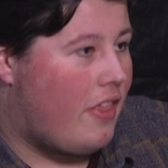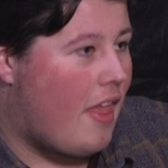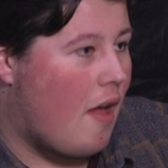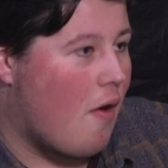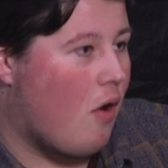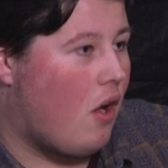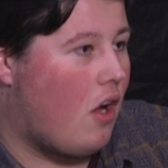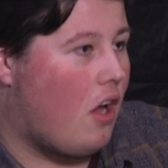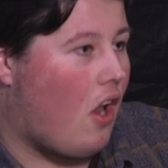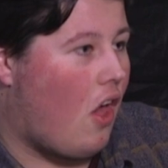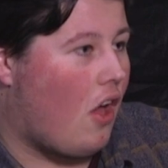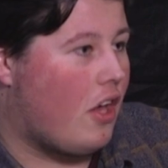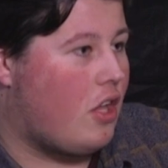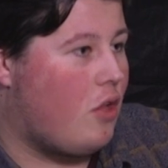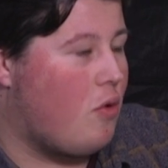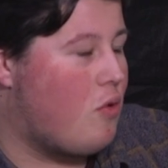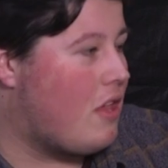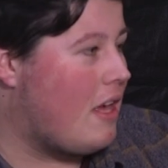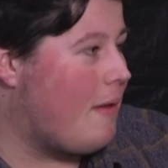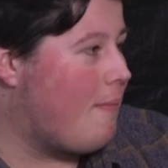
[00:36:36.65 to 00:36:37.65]
There are
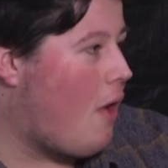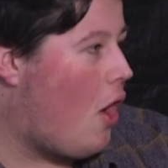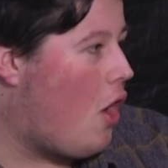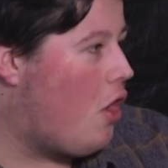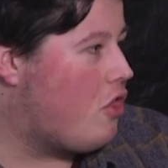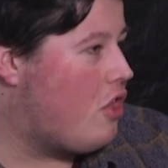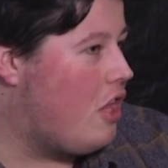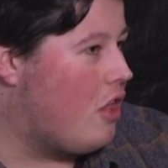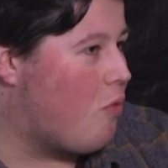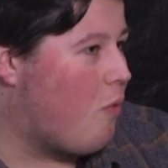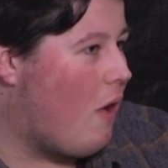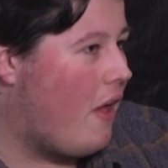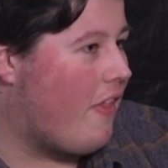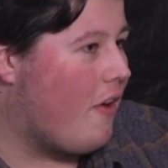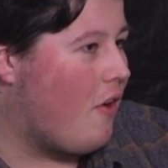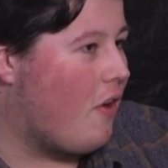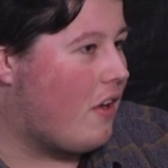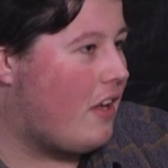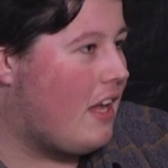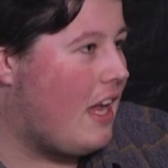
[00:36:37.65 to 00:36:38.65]
like, you see marches
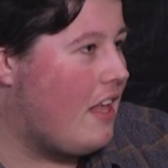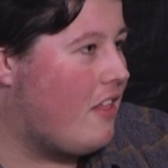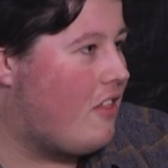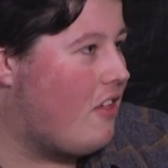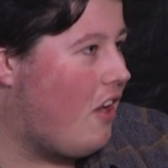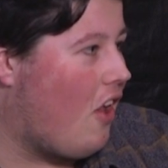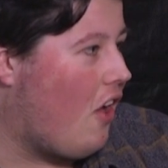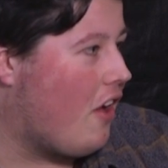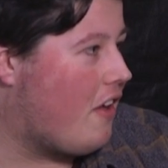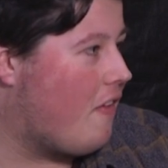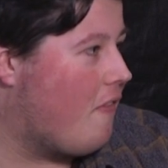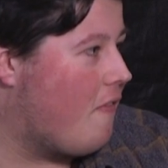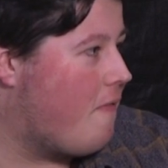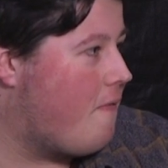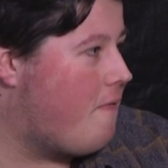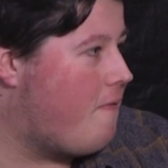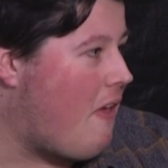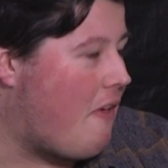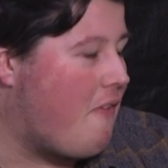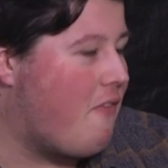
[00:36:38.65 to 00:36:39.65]
where there are kids at like
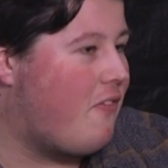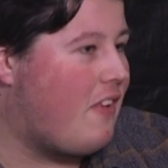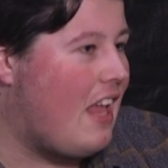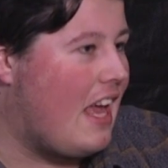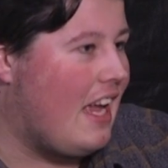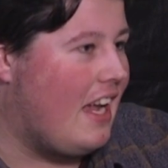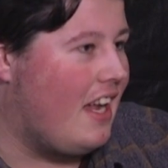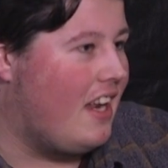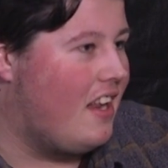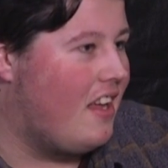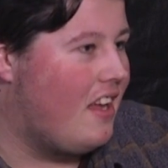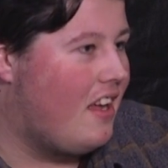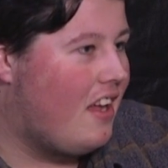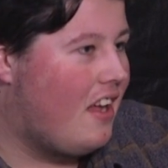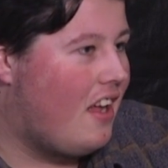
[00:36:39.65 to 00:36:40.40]
15